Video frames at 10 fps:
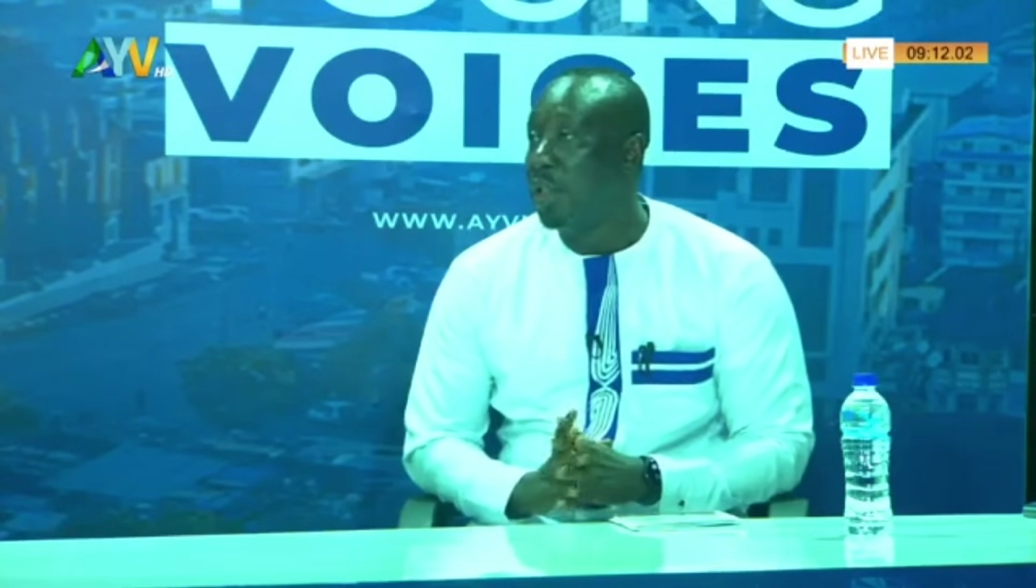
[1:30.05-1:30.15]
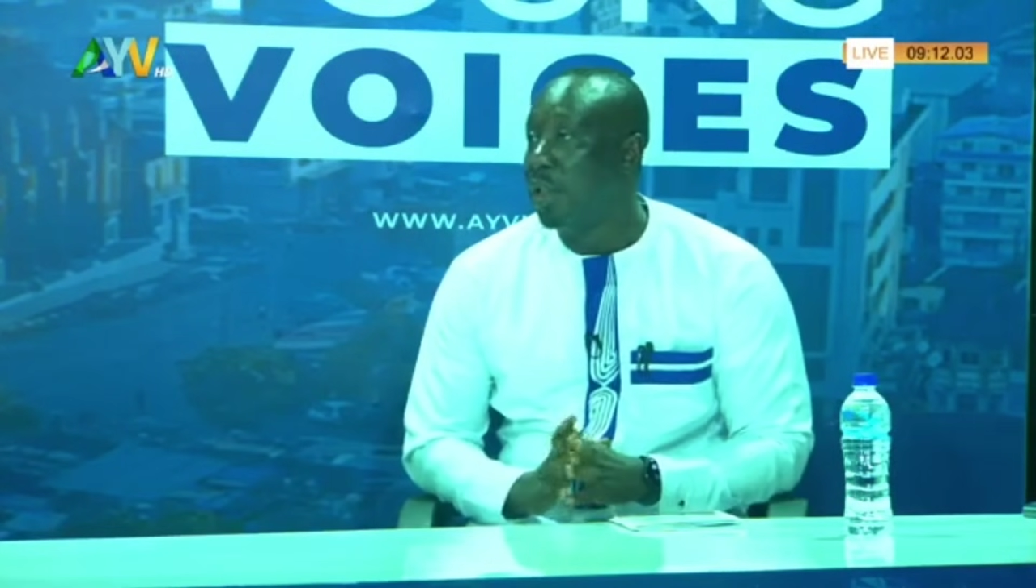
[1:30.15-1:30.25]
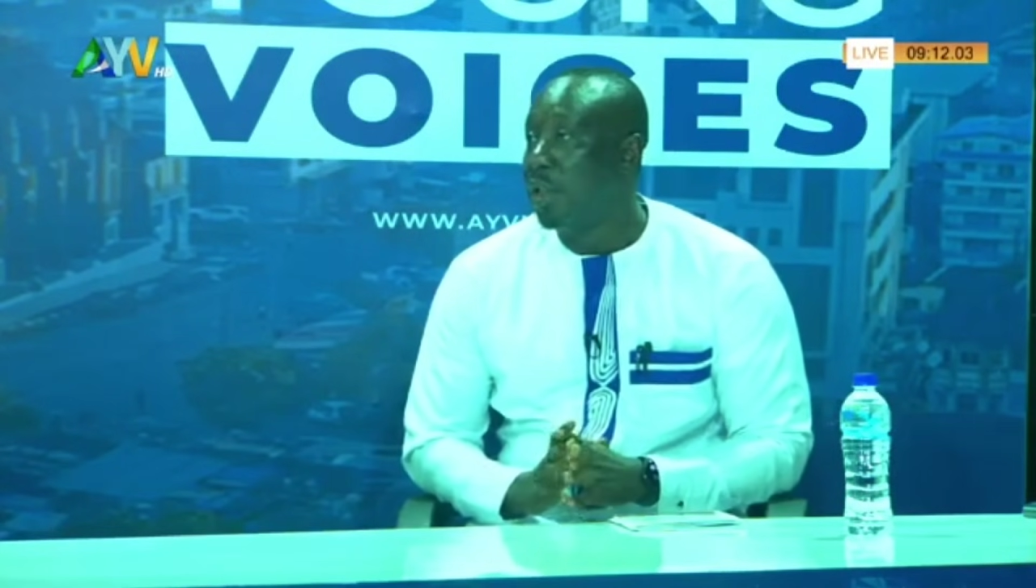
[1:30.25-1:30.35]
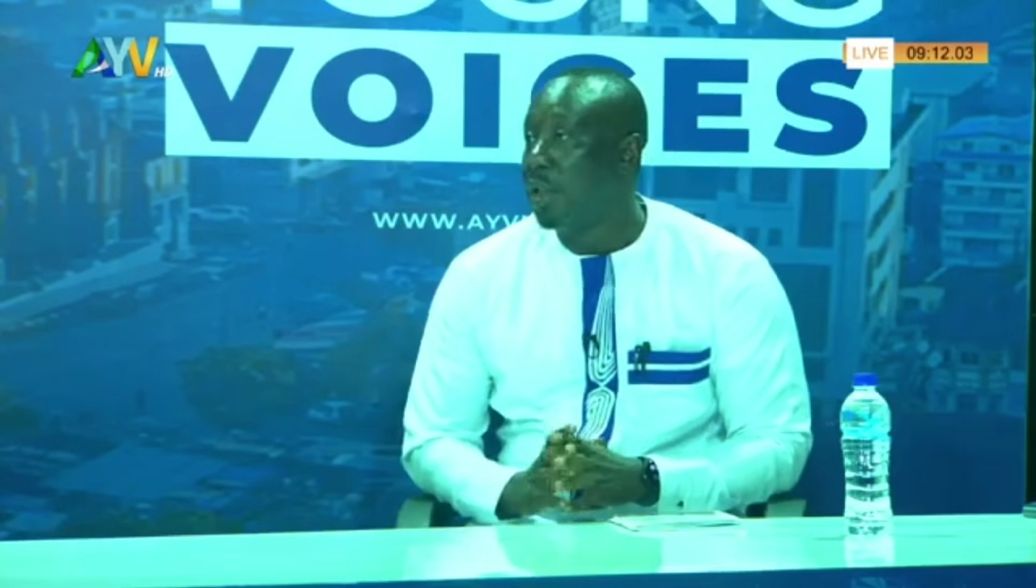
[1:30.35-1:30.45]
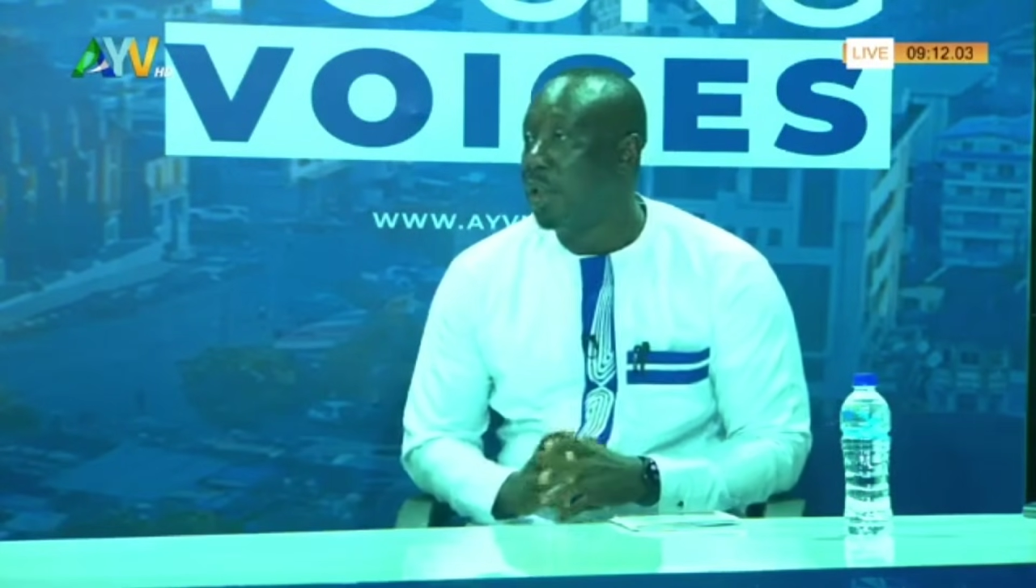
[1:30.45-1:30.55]

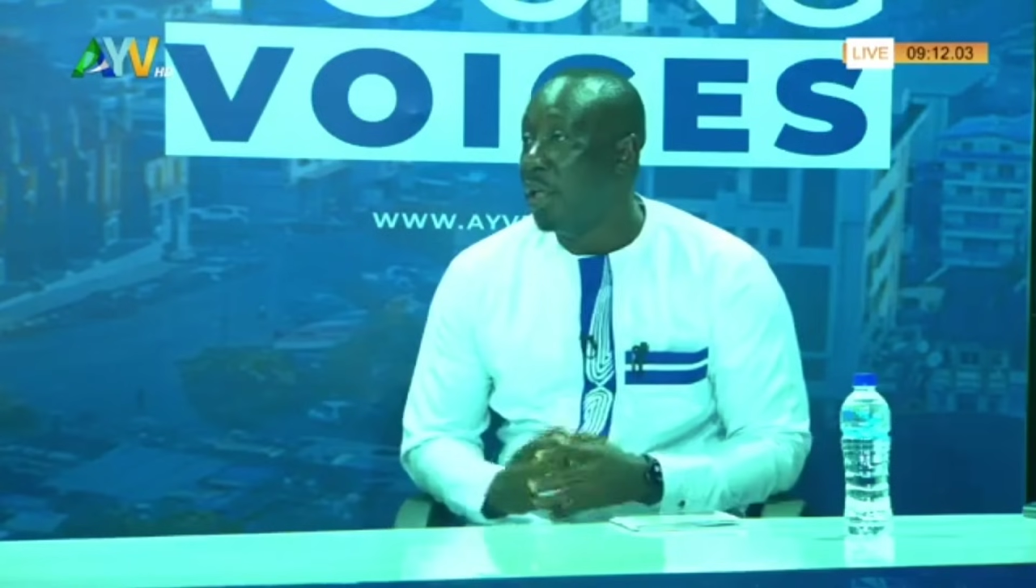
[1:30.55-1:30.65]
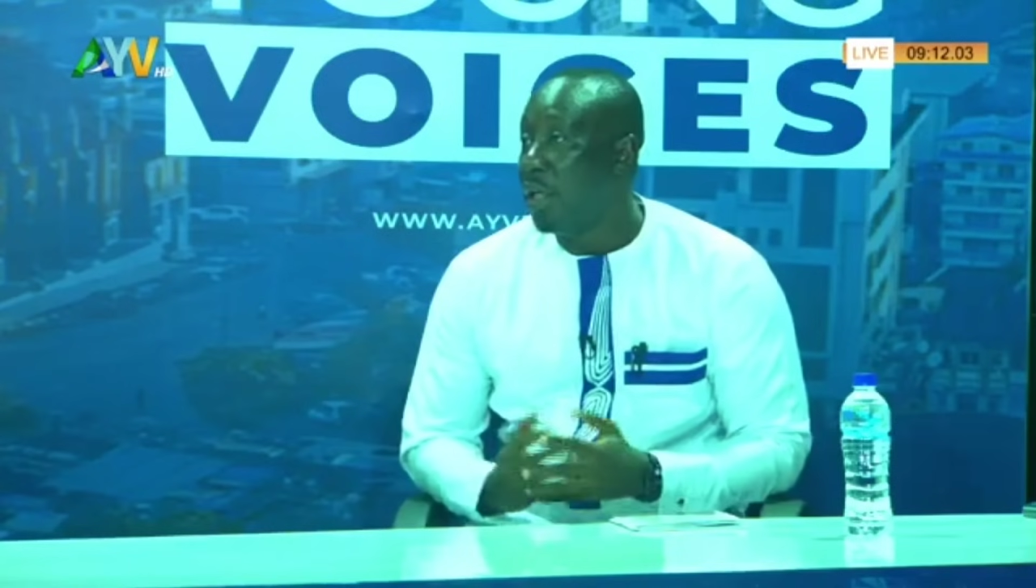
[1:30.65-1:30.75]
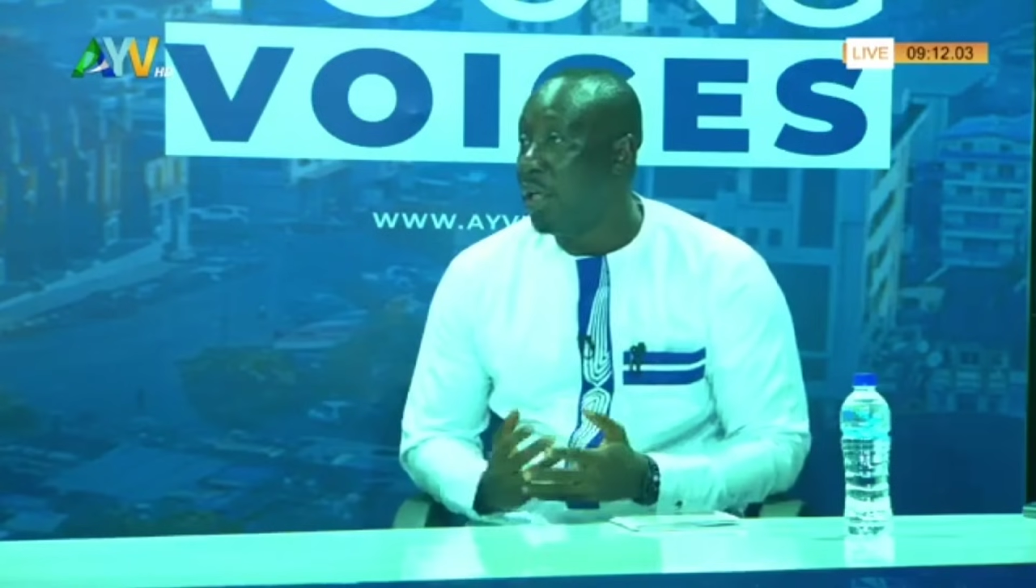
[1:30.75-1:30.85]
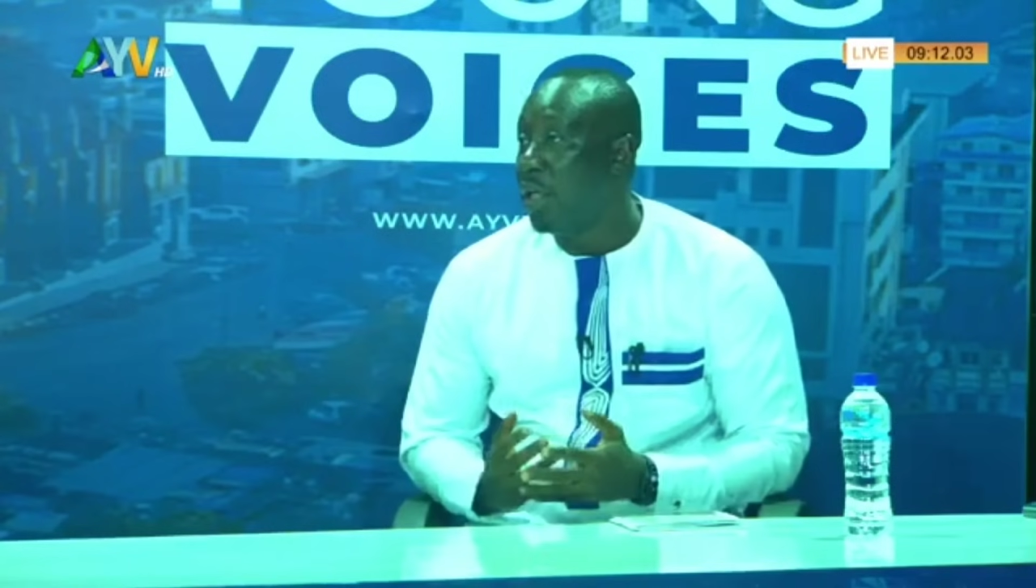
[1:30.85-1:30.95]
and the